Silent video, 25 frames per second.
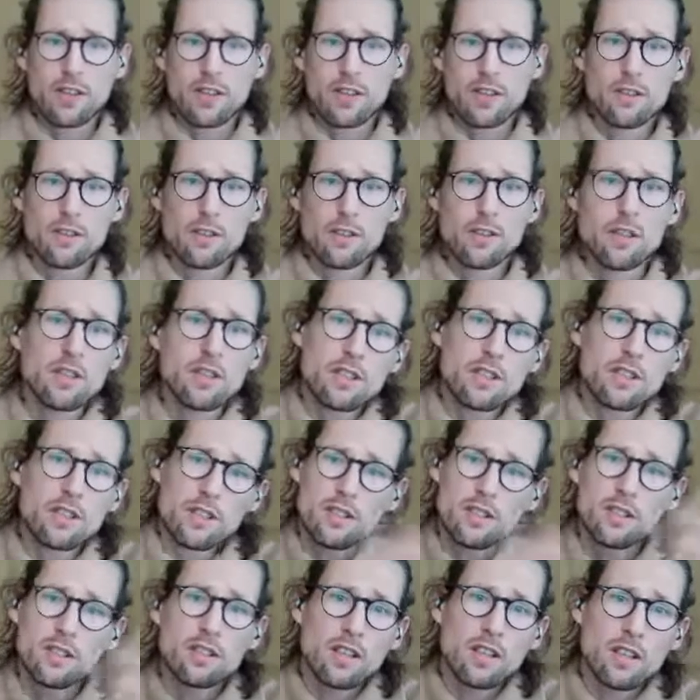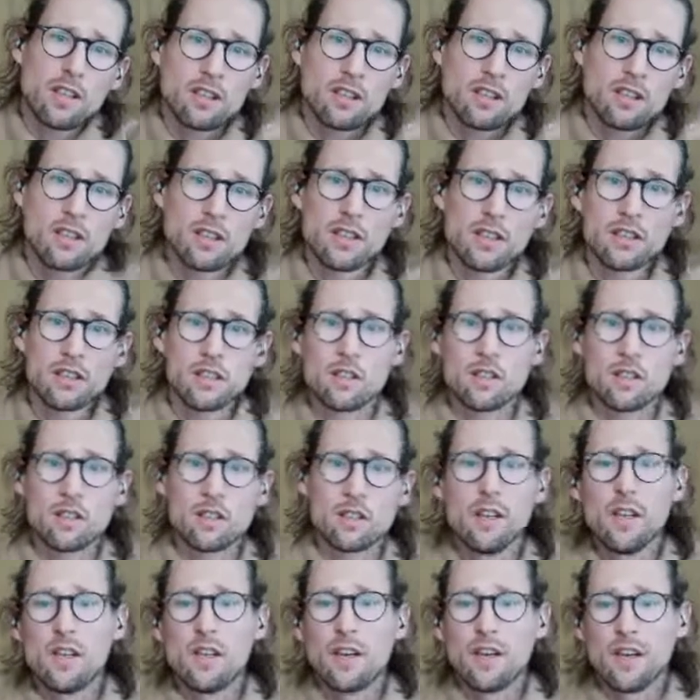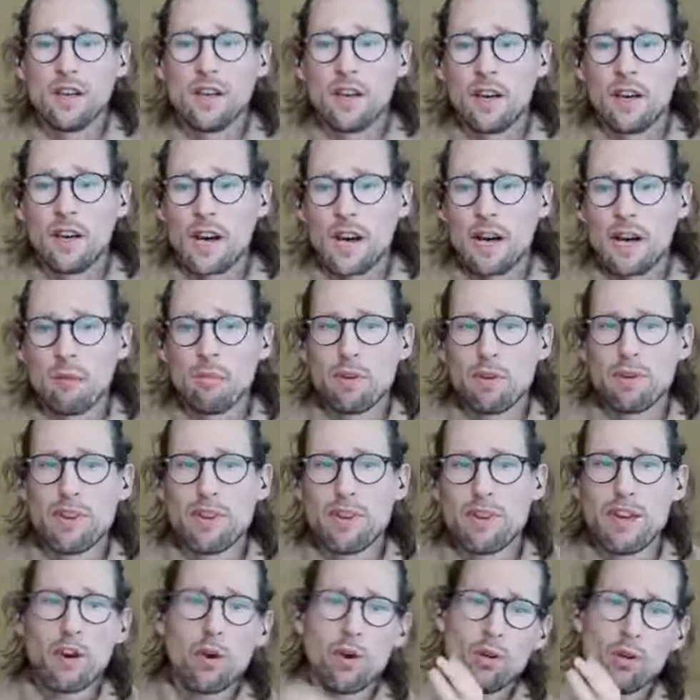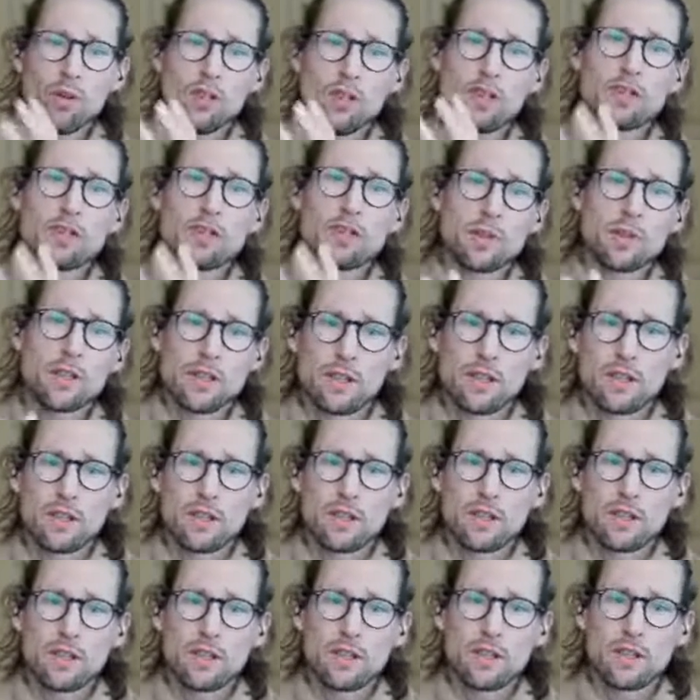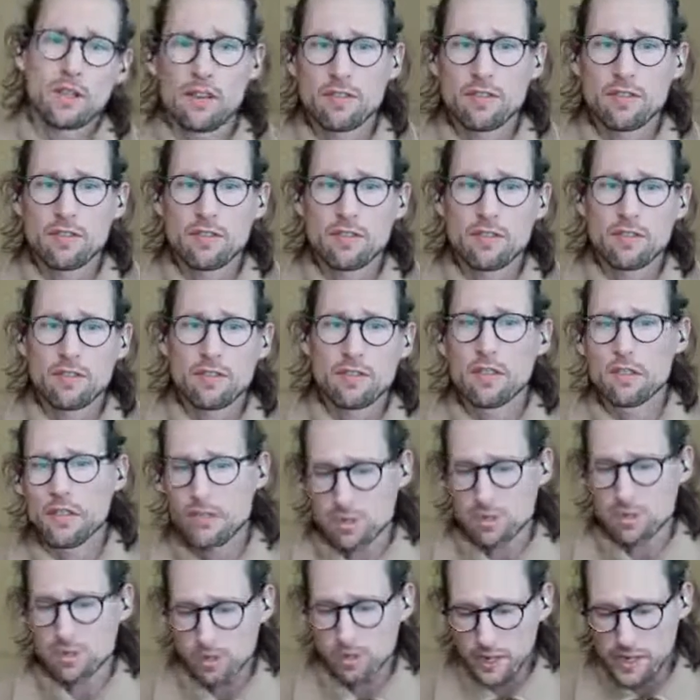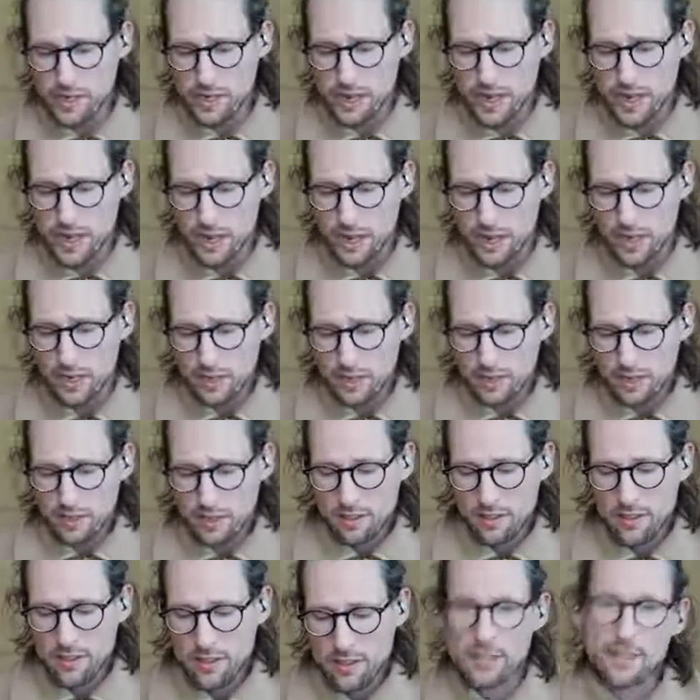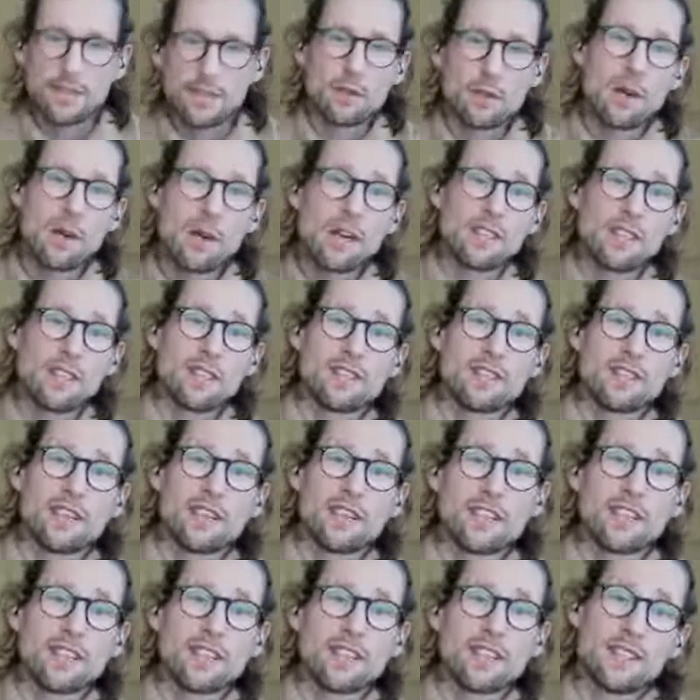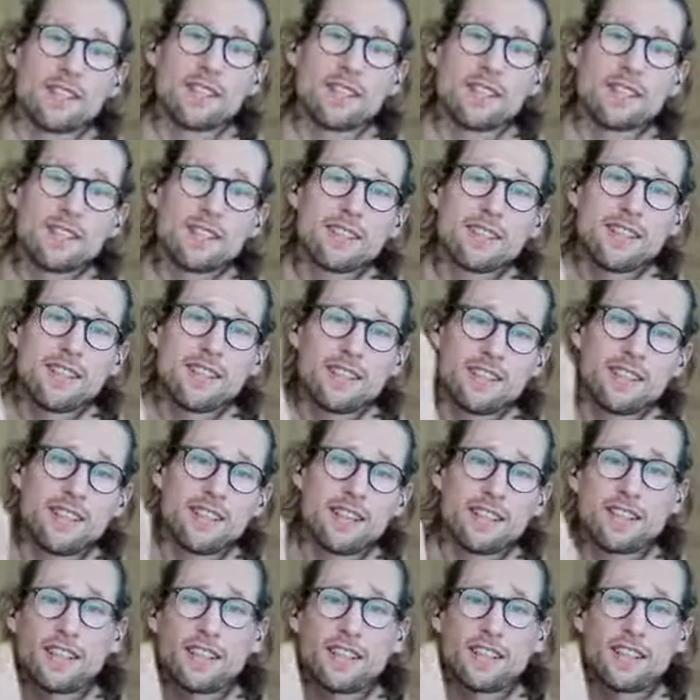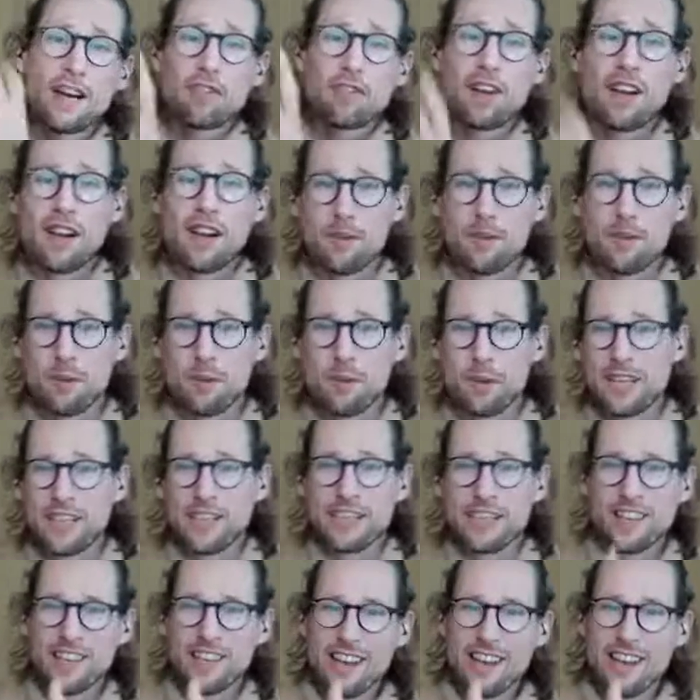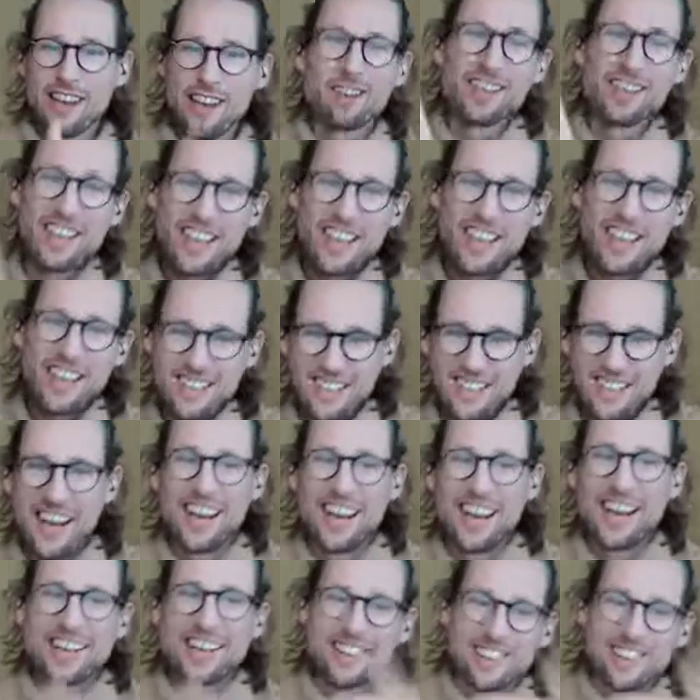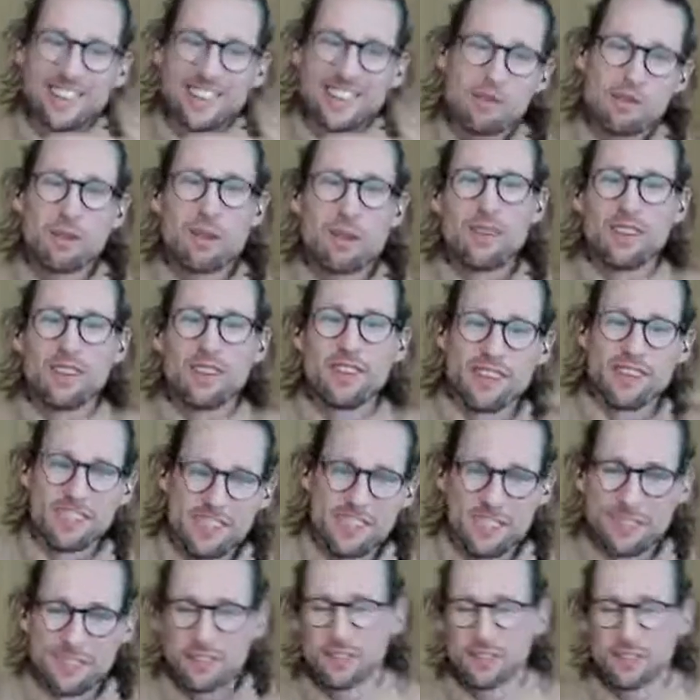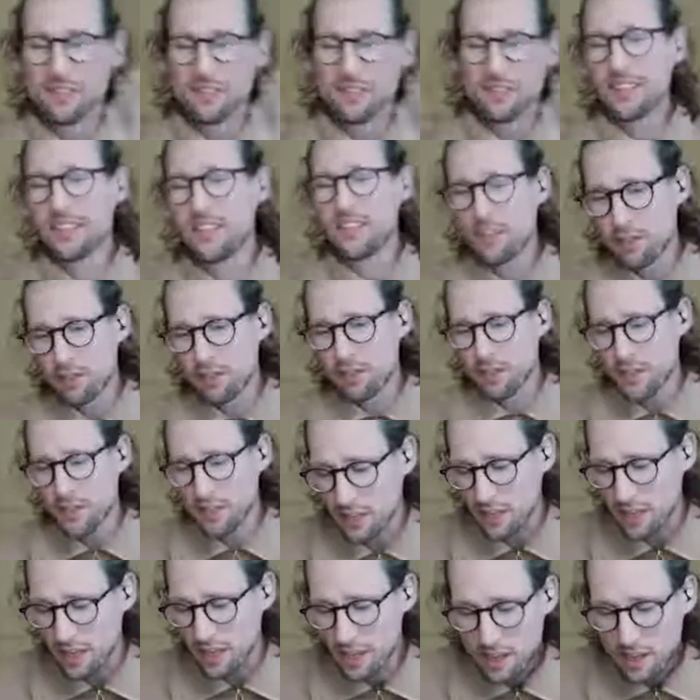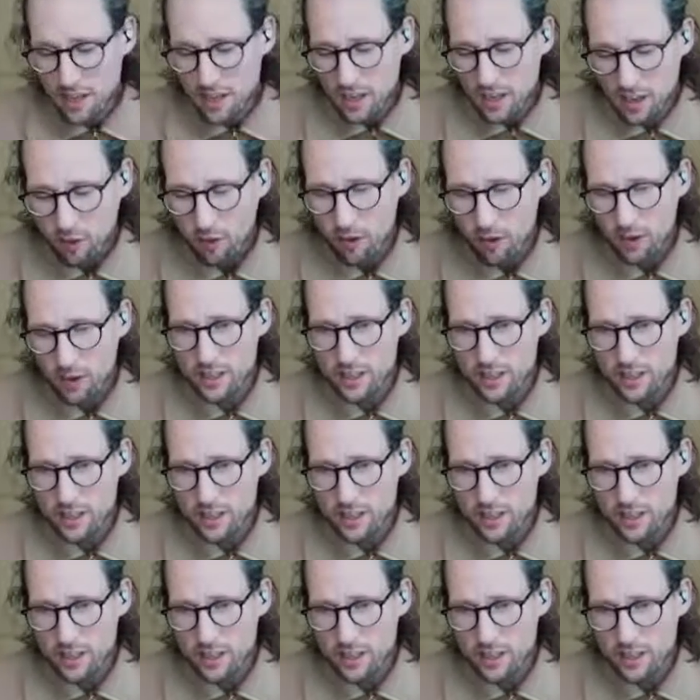There's a lot of noise, there's a lot of signal. But that holy grail of conversational AI, it's the question is like, is it like Kafka, where you're never going to get that, or you keep going in circles and you never reach it?